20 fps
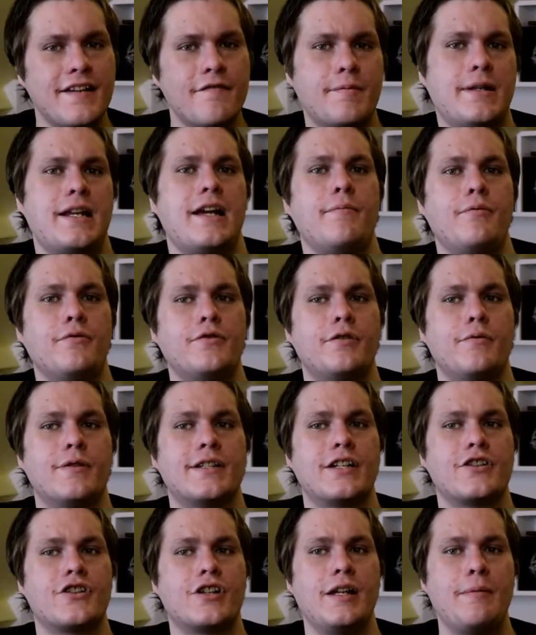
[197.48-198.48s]
have been able to
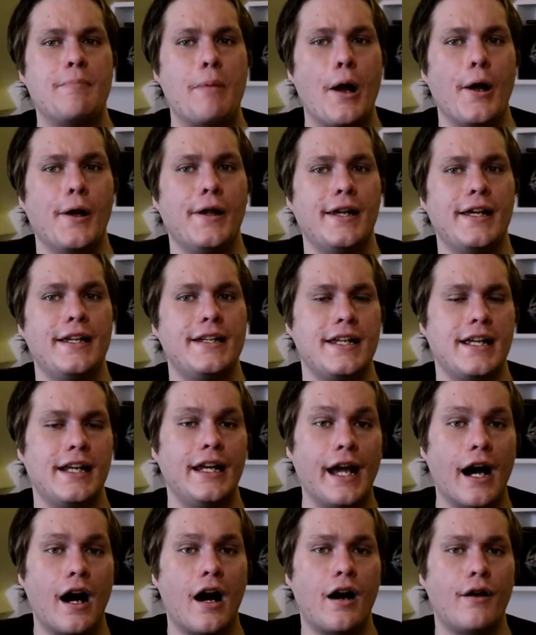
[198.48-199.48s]
essentially pull in nearly
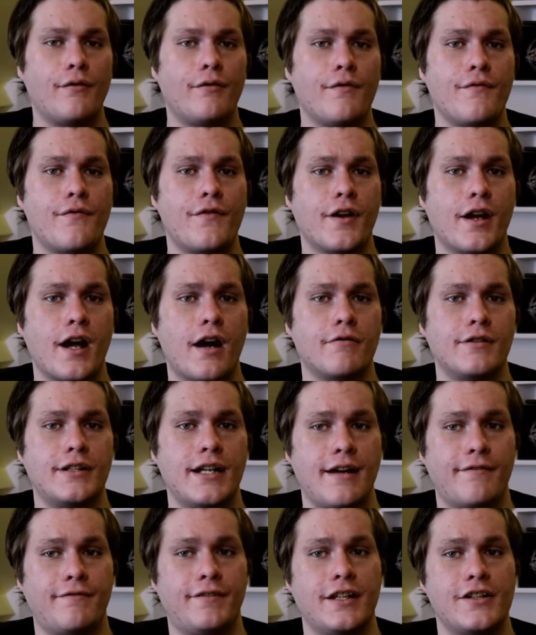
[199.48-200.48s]
half of the current
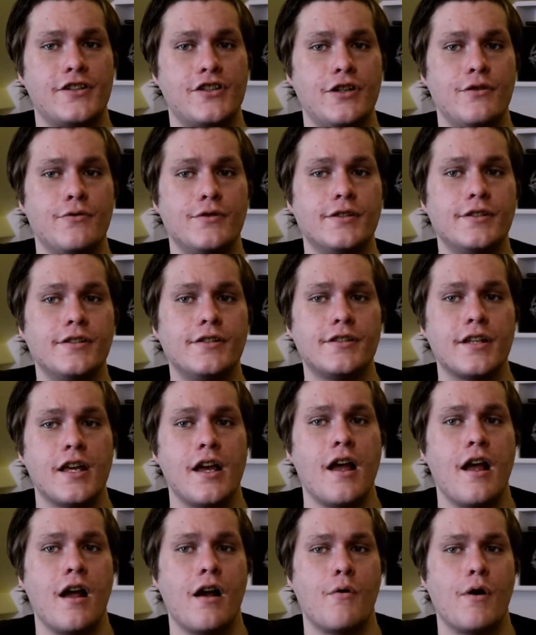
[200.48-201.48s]
Netflix users
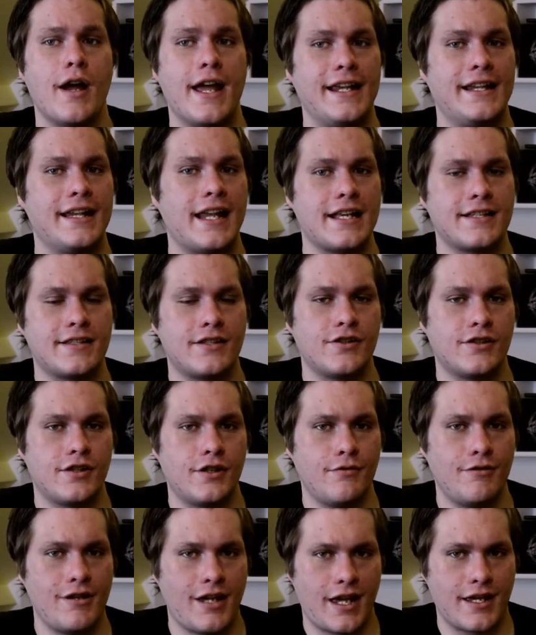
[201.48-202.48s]
in less than
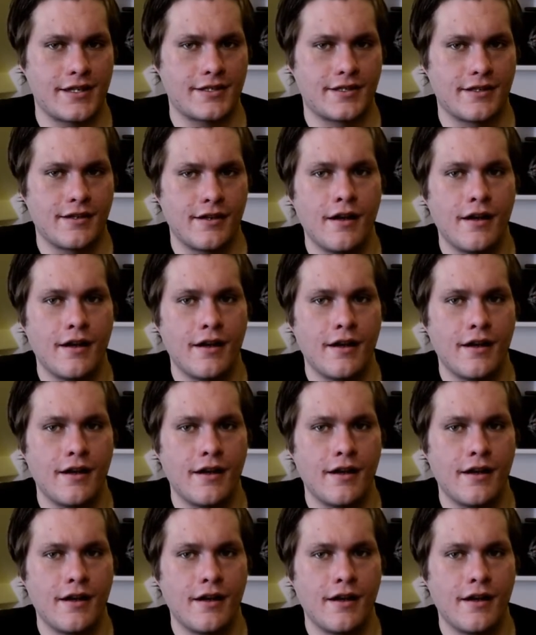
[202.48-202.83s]
2 years.